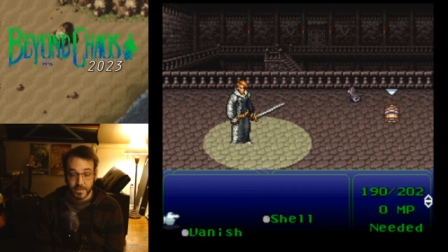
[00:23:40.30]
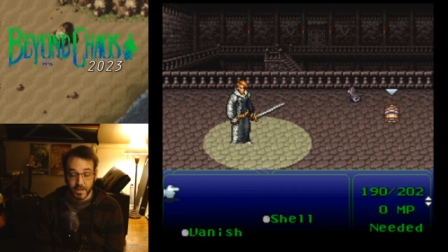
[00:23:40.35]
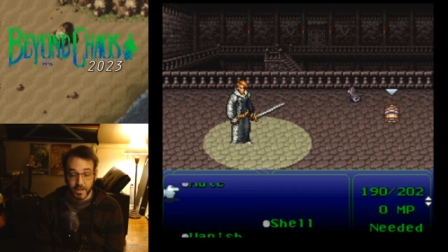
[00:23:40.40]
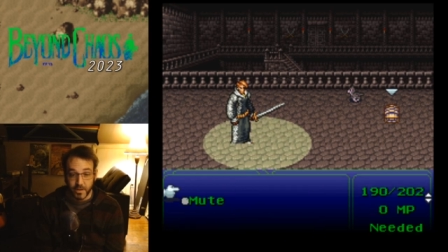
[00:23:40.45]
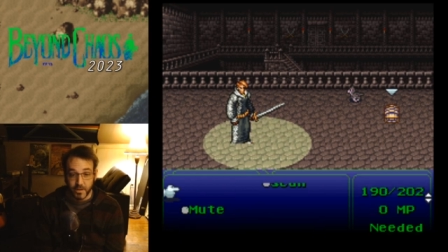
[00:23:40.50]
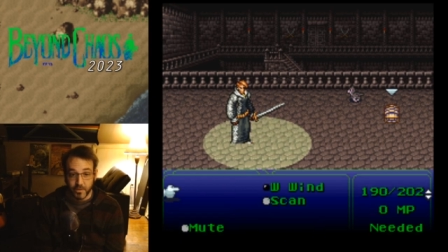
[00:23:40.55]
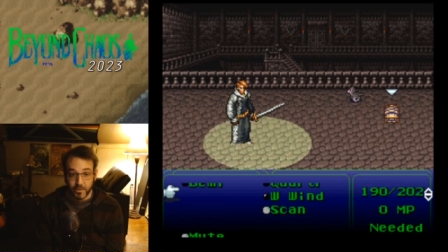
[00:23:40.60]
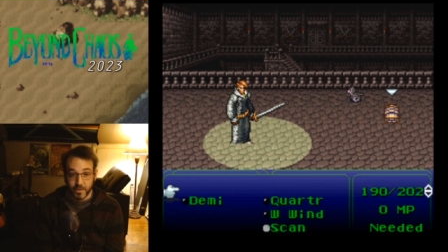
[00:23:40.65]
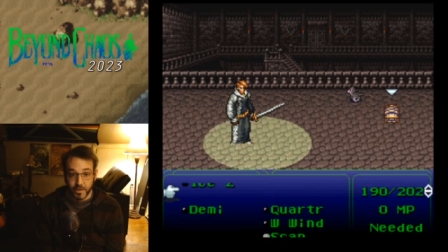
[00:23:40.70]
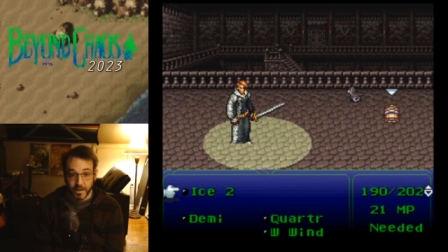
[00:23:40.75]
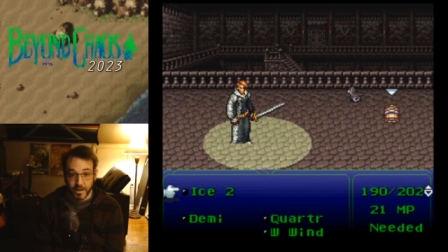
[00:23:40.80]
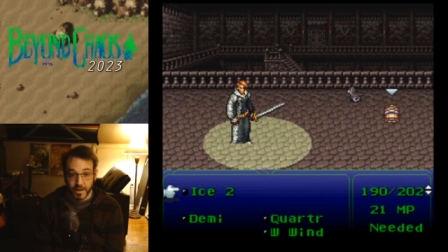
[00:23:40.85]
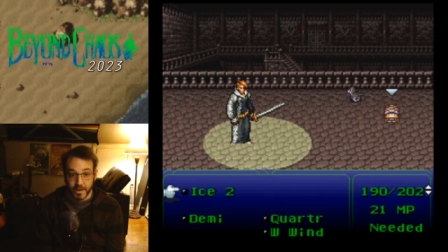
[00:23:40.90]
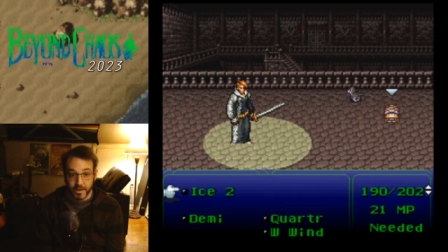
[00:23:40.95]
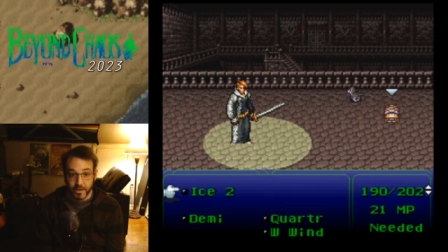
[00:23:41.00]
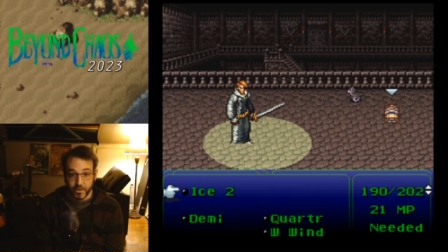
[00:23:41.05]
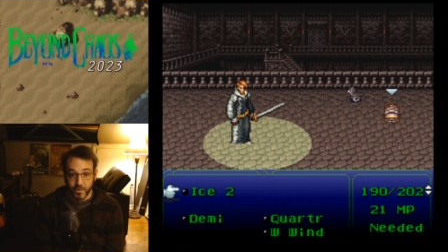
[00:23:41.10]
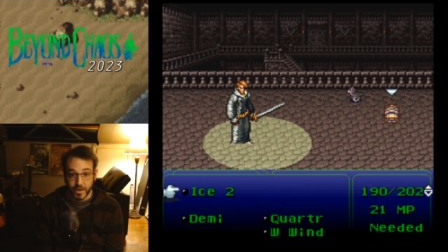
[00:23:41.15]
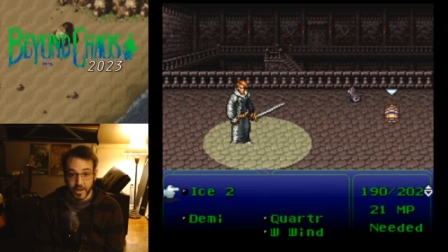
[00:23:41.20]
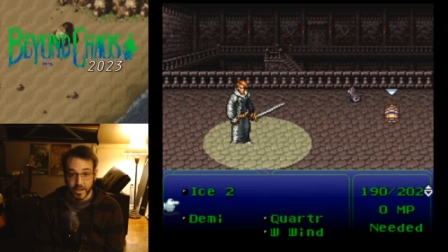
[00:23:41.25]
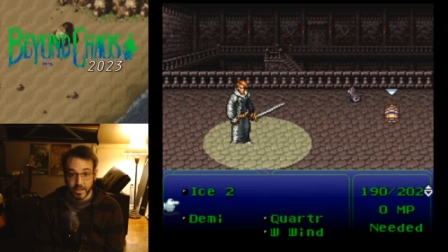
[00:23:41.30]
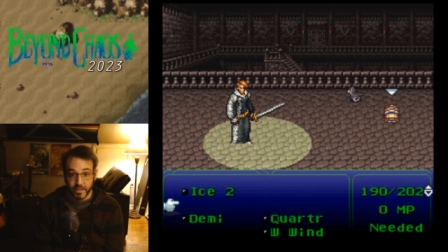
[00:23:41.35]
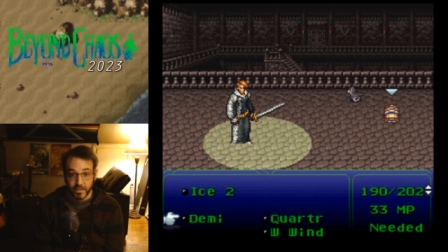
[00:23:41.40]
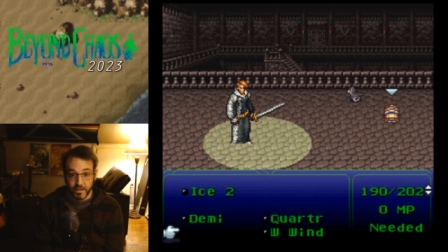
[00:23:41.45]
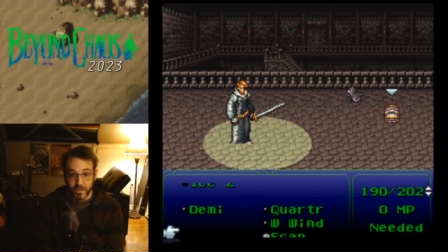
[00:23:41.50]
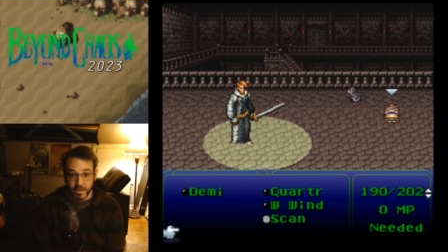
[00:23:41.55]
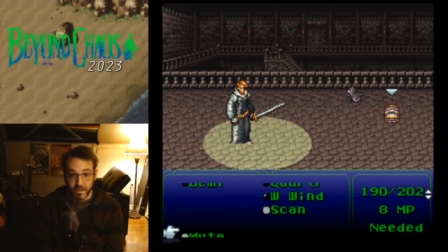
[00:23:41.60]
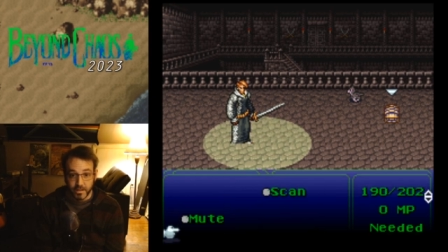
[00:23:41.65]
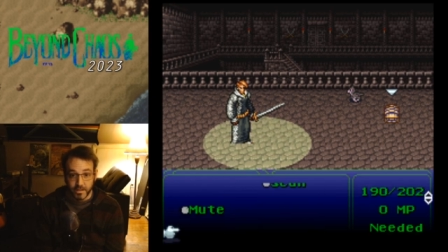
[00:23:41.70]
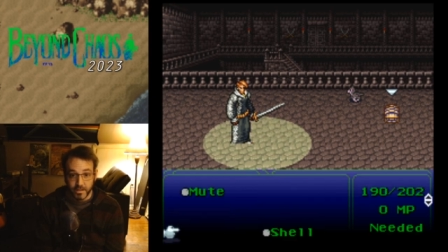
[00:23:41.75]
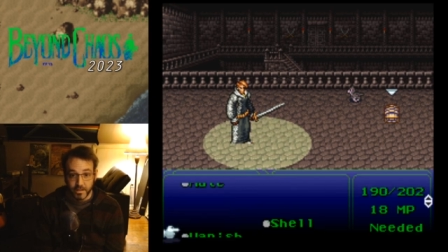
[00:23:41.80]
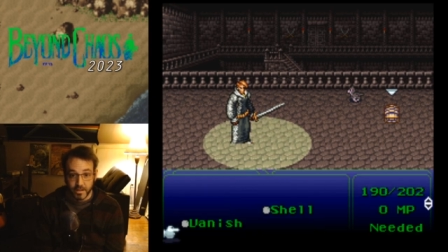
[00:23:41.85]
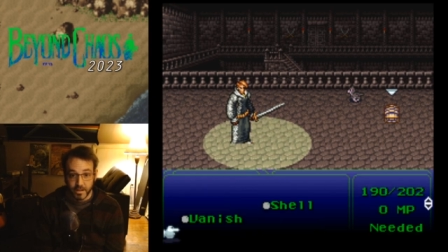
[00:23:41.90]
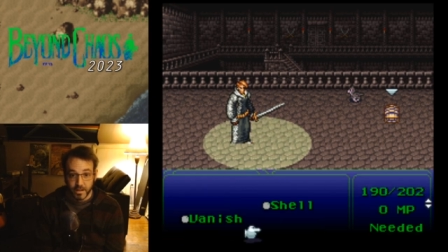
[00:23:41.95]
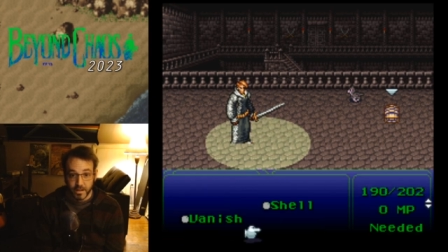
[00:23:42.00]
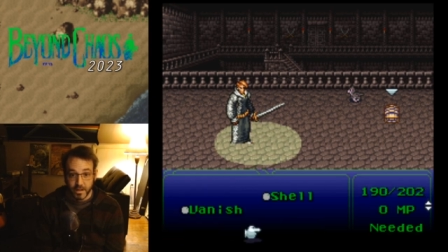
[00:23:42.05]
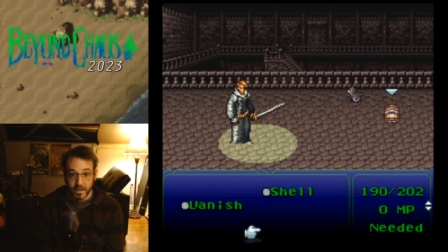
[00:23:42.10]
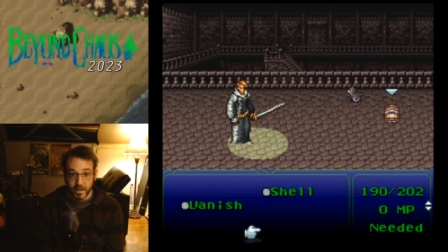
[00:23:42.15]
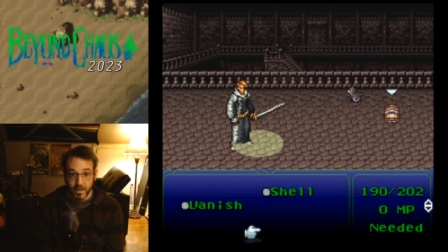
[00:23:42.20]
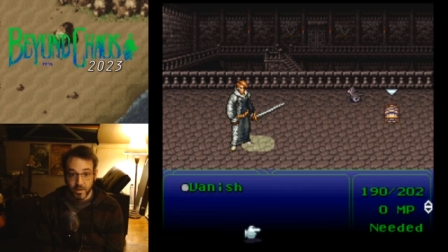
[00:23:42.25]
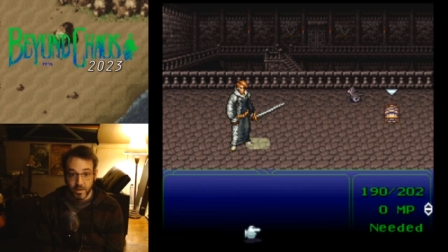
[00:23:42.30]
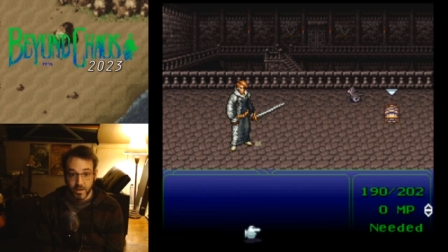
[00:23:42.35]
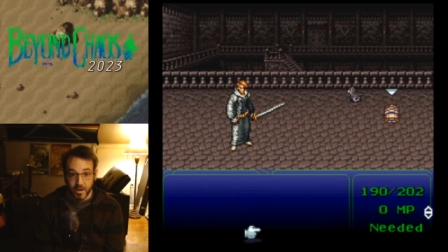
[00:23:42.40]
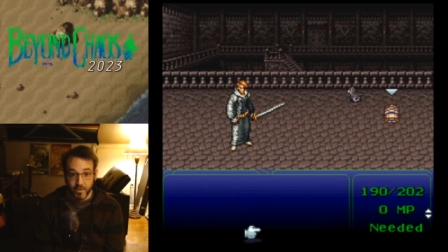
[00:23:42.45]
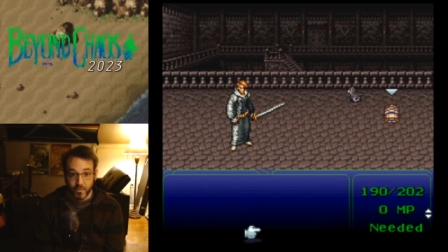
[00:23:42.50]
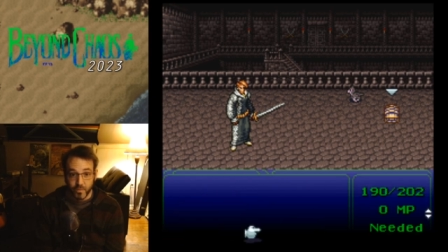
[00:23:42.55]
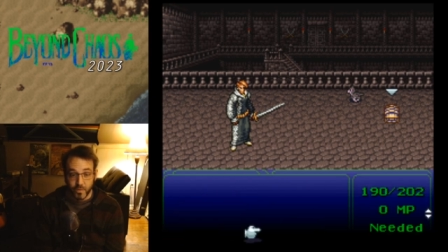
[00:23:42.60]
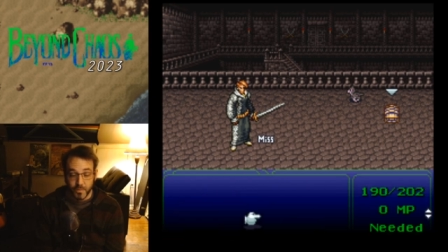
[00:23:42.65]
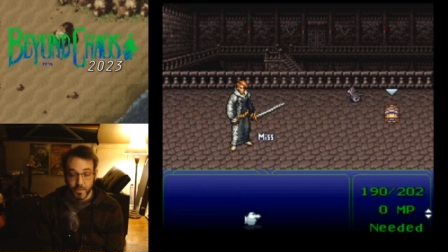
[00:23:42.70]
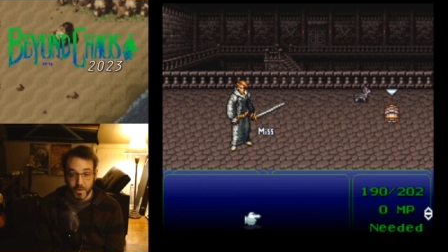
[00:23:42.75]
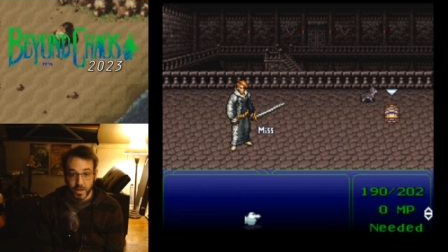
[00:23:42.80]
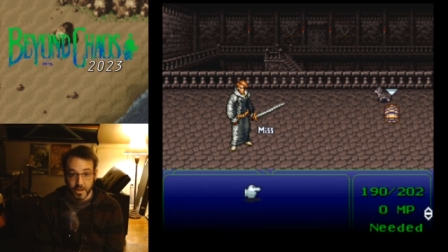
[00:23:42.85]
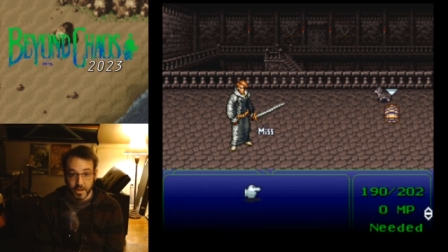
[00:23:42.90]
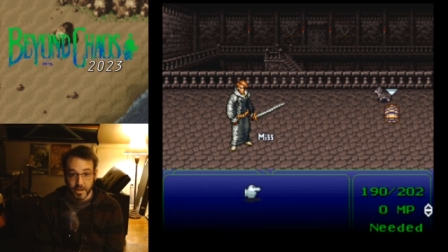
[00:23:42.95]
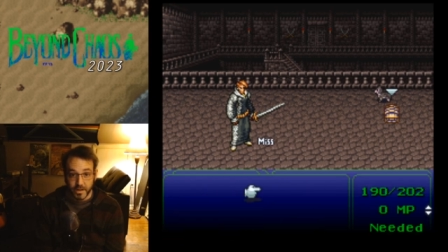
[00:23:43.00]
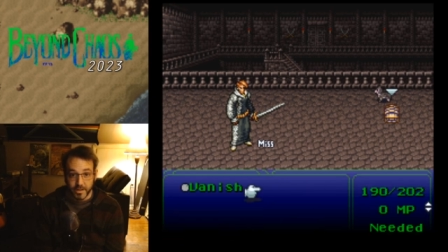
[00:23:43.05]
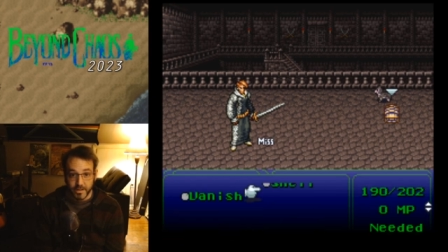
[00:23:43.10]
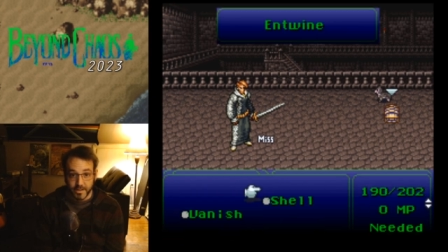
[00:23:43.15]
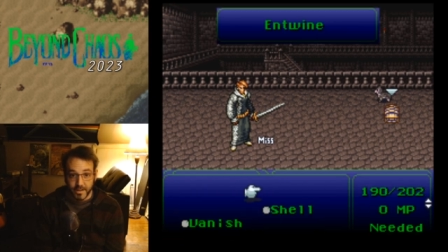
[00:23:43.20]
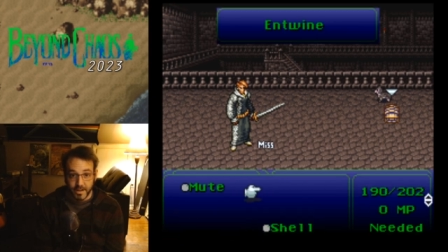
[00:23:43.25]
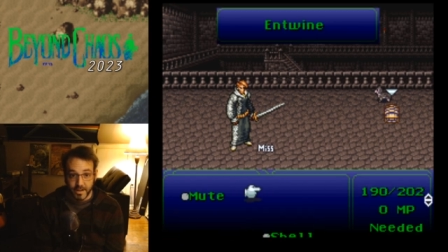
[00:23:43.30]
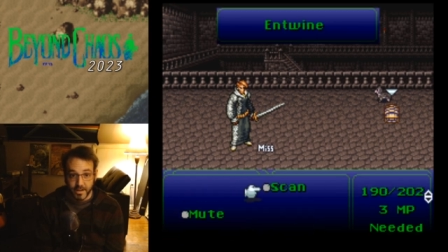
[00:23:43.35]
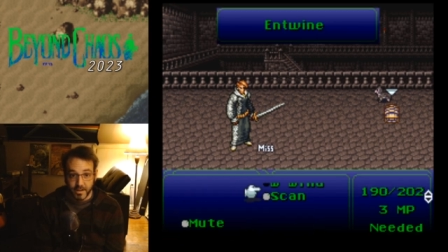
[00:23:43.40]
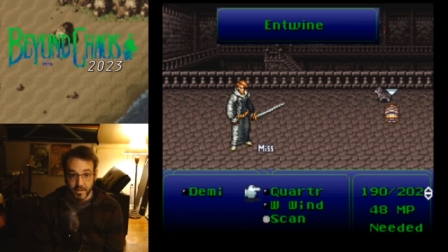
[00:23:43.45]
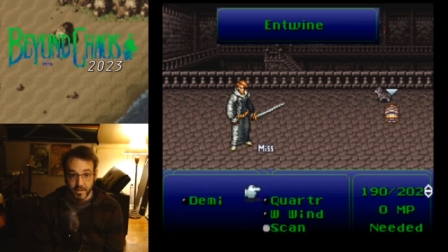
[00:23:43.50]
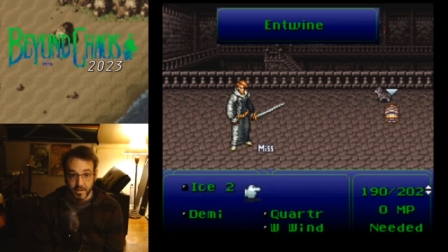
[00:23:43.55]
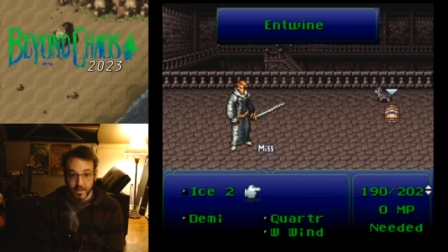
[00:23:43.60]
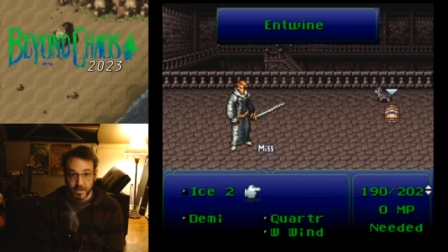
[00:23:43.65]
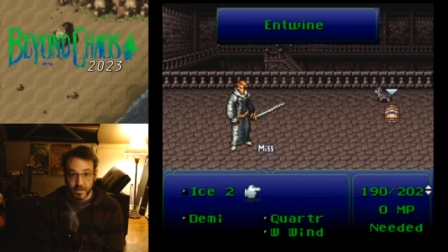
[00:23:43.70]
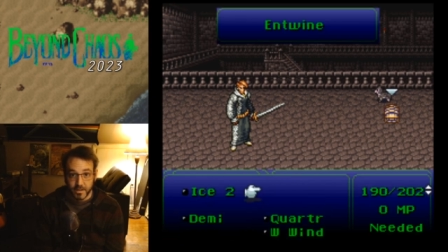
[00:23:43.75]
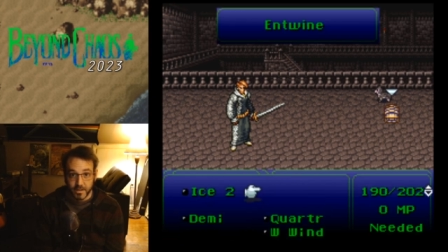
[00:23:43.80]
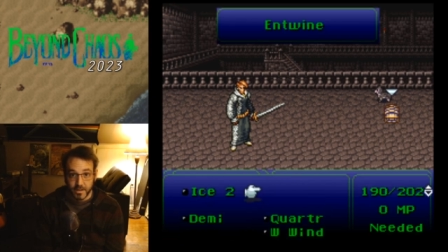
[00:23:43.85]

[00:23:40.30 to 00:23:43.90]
No, it ain't no Antlion. Alright, we're probably going to die here.